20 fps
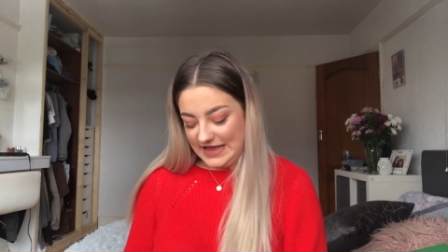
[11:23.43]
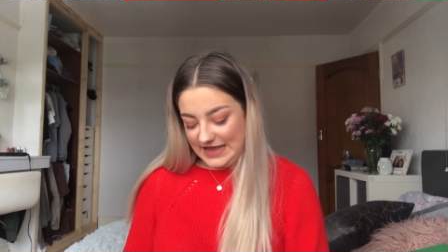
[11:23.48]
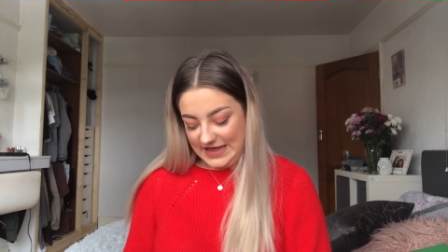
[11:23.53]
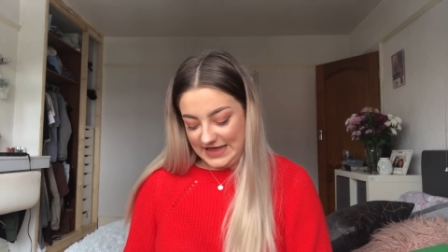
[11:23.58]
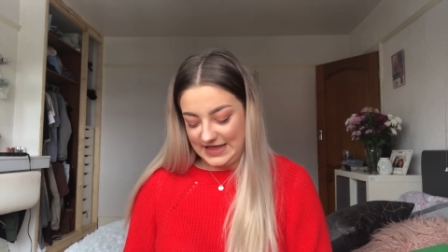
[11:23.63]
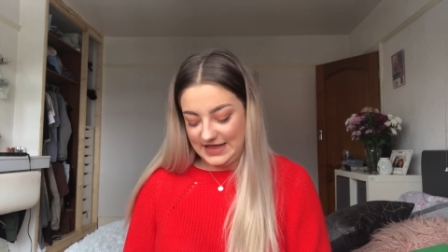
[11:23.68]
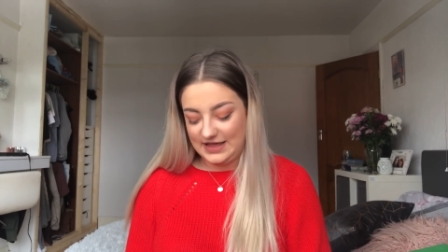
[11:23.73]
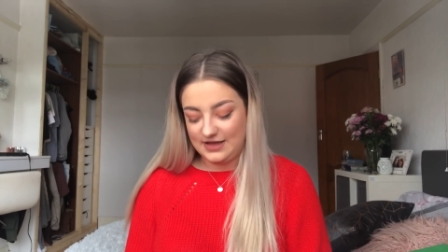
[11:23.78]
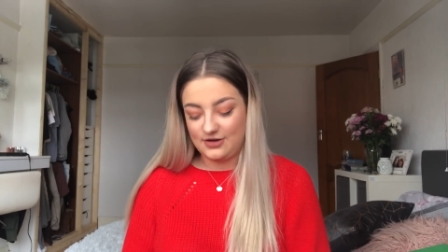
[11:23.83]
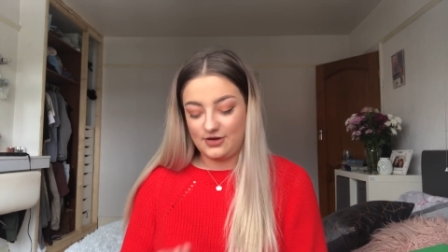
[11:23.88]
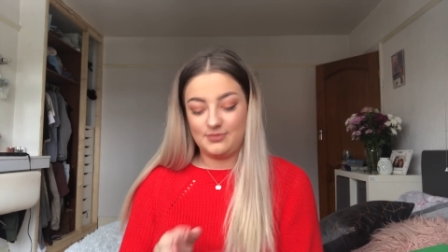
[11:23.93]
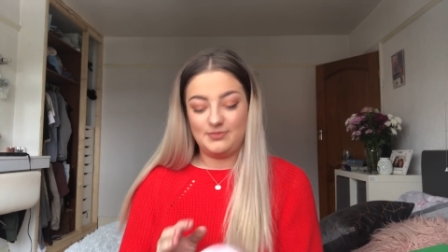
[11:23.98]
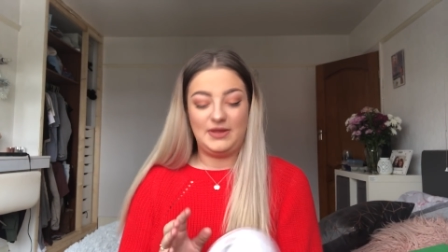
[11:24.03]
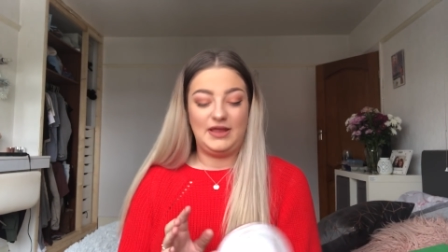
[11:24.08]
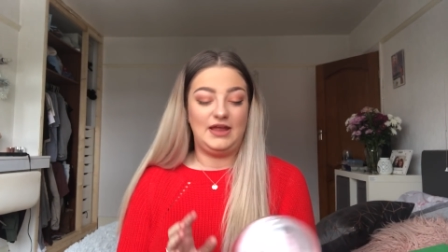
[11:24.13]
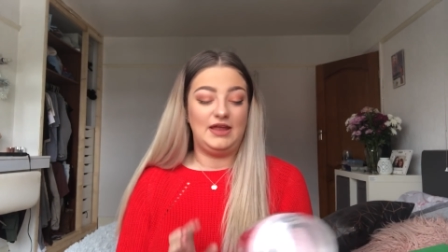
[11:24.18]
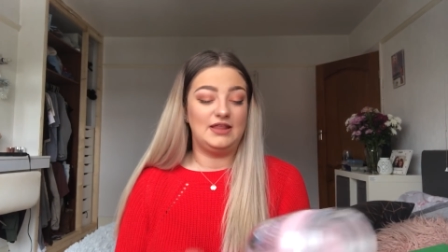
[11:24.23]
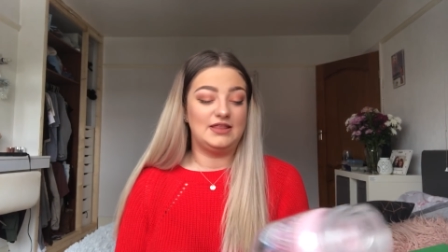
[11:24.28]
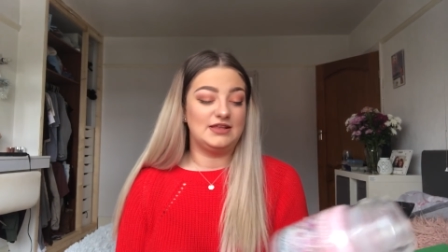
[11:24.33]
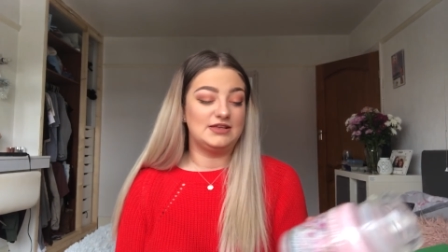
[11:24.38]
He got
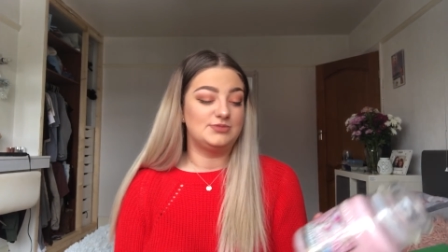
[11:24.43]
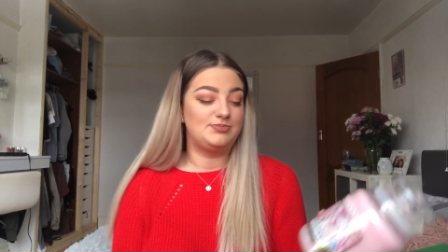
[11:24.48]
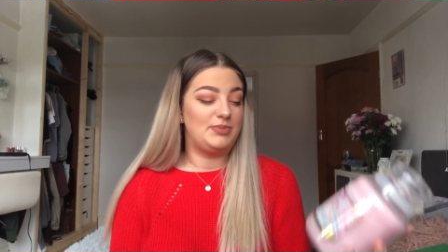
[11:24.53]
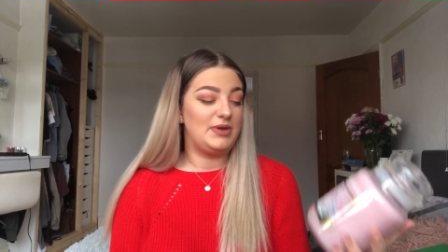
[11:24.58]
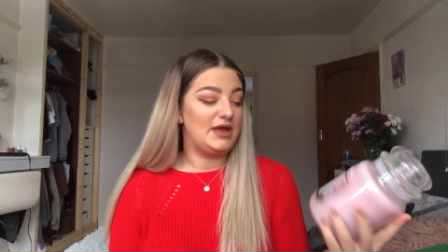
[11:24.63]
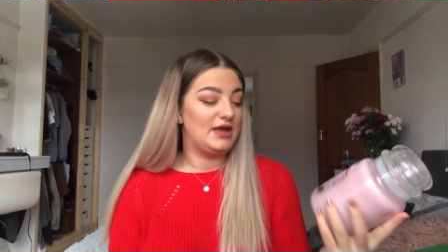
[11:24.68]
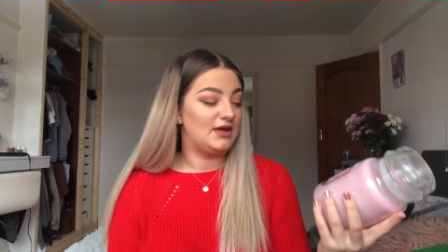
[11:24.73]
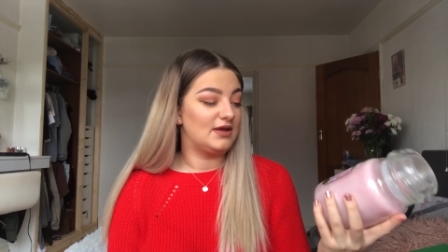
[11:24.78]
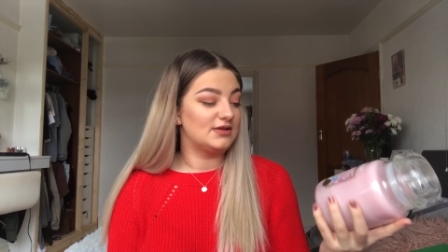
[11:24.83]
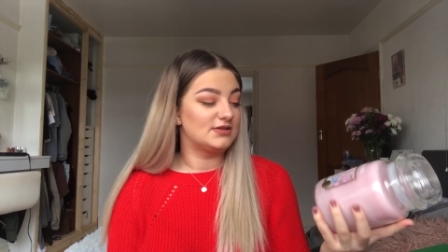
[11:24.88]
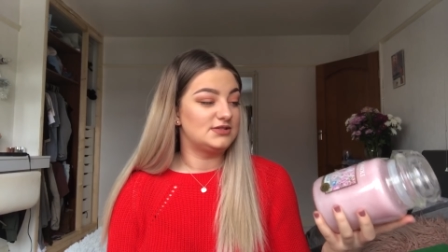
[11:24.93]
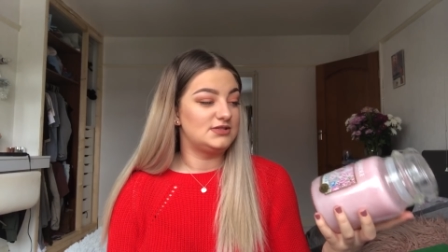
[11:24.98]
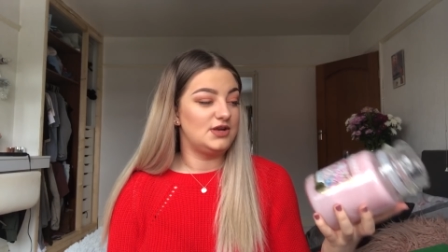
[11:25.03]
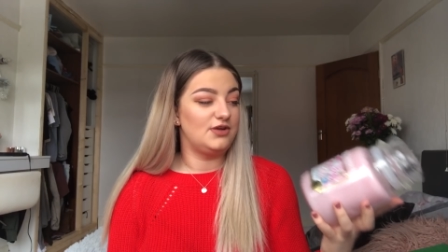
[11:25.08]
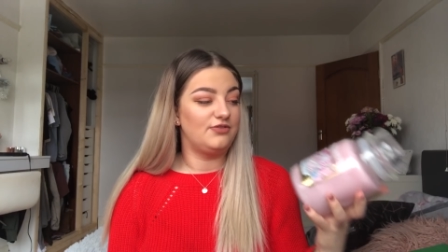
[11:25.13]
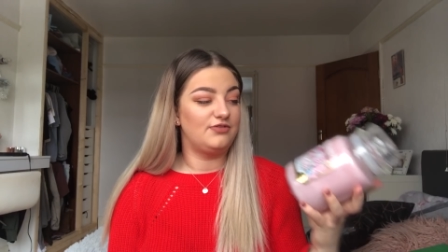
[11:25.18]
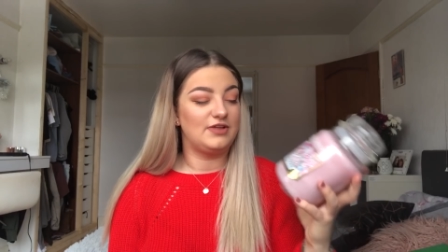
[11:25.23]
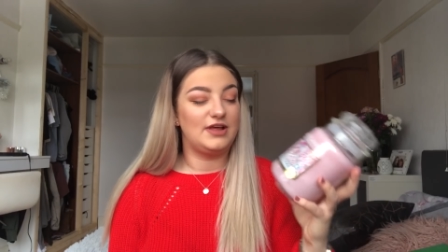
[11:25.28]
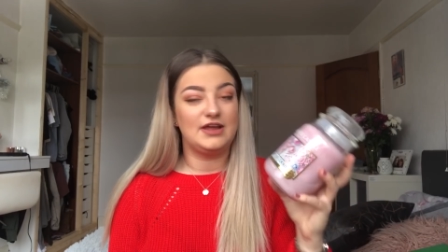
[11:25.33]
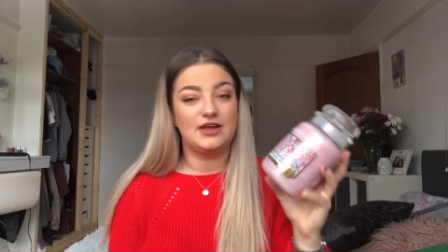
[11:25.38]
me this big
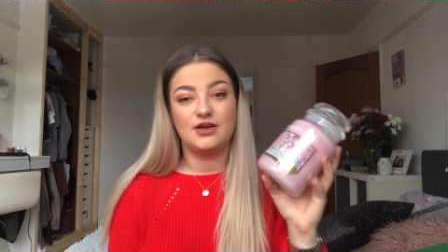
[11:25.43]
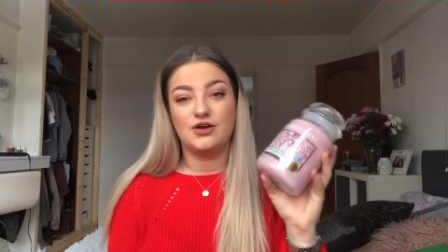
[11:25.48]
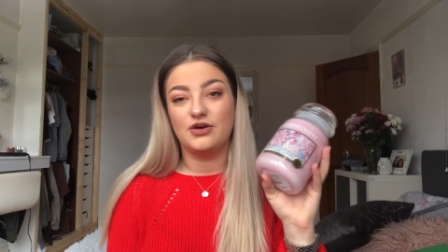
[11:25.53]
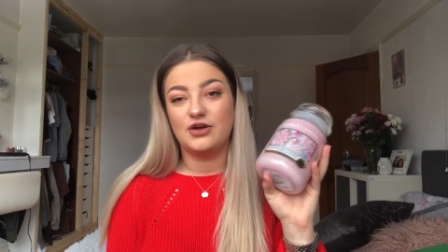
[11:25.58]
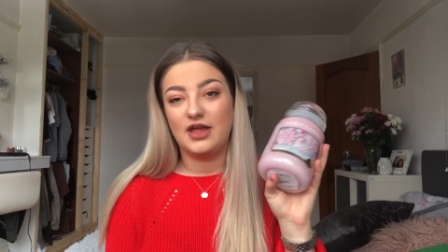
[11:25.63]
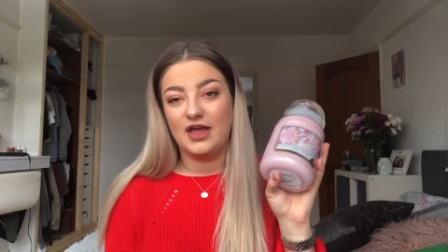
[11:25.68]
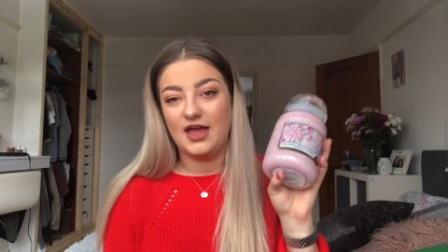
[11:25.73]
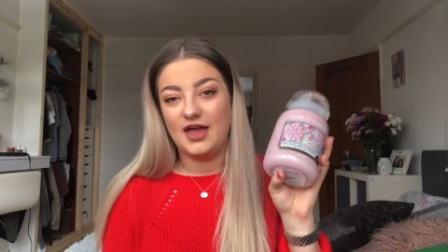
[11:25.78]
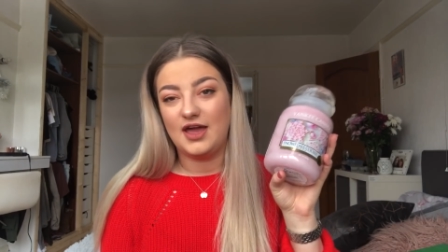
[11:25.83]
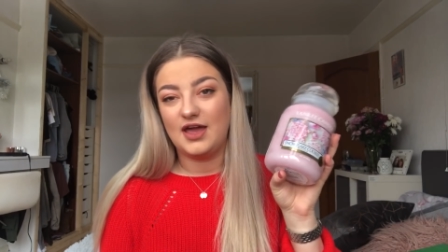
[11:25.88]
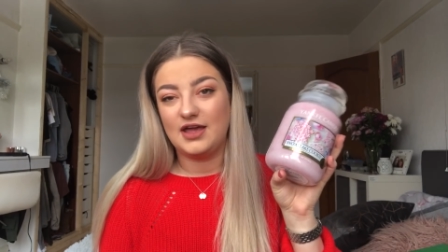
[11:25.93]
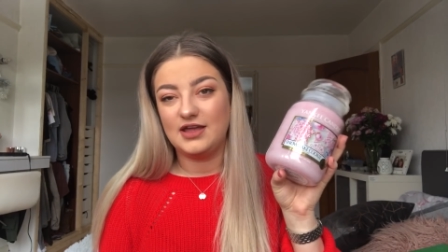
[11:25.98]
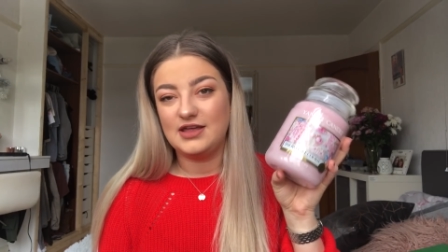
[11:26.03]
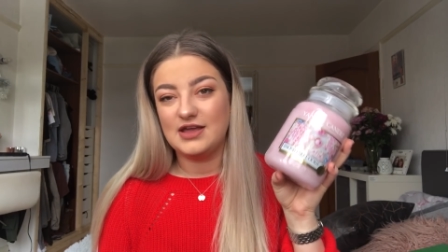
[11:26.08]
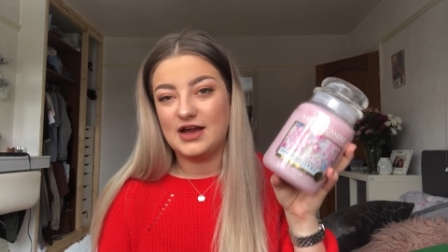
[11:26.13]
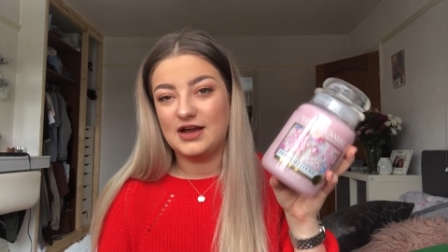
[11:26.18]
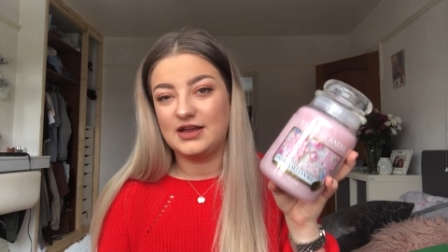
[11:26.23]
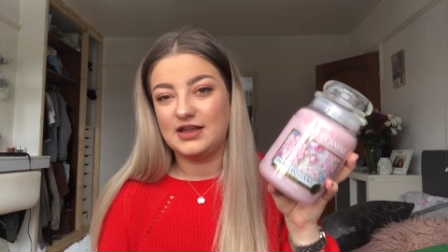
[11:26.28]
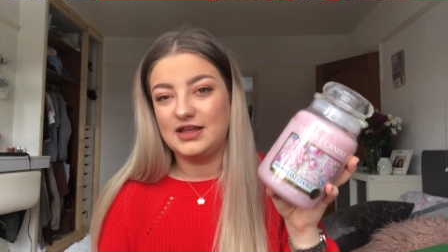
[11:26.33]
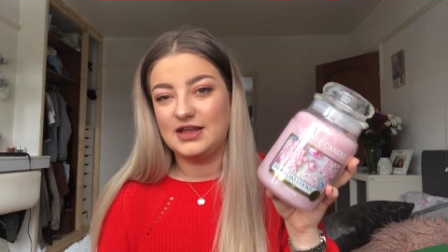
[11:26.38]
snowflake cookie
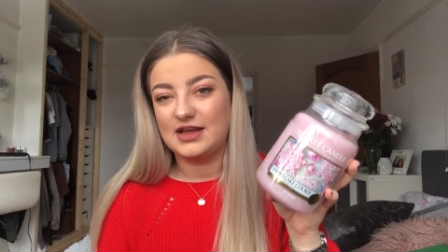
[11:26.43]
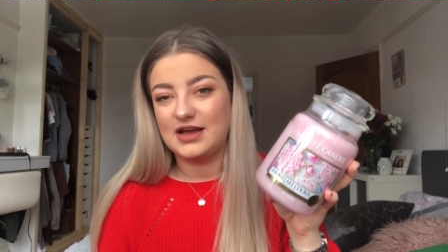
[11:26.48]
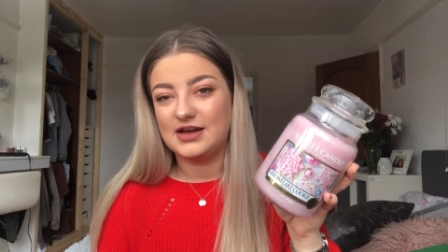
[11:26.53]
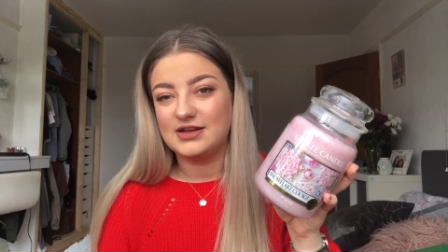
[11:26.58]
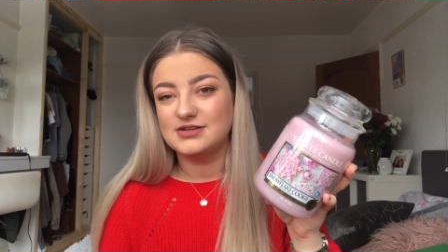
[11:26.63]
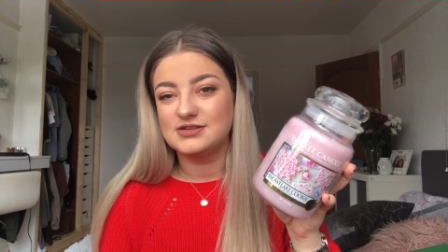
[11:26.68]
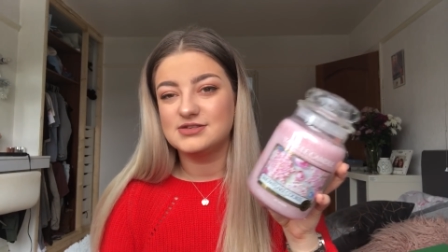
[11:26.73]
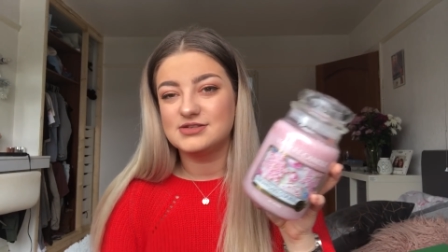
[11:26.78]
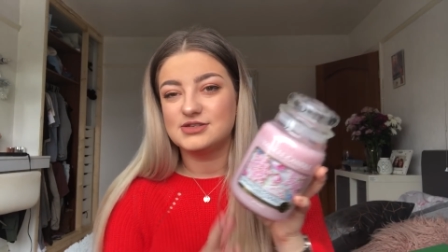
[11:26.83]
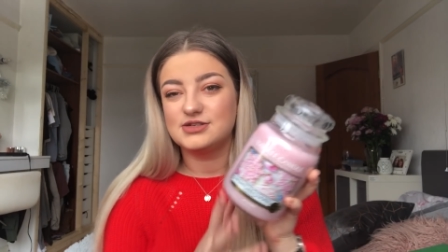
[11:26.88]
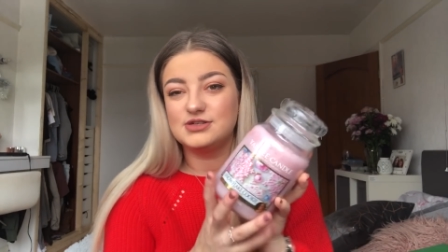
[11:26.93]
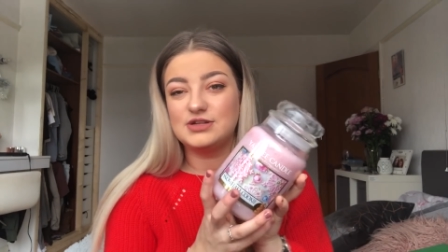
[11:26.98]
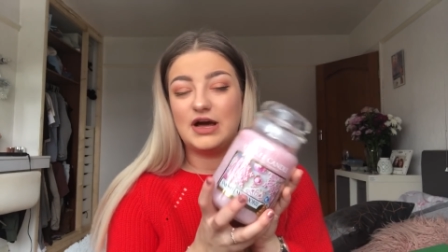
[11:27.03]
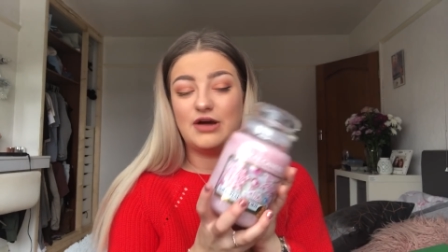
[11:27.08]
Yankee candle.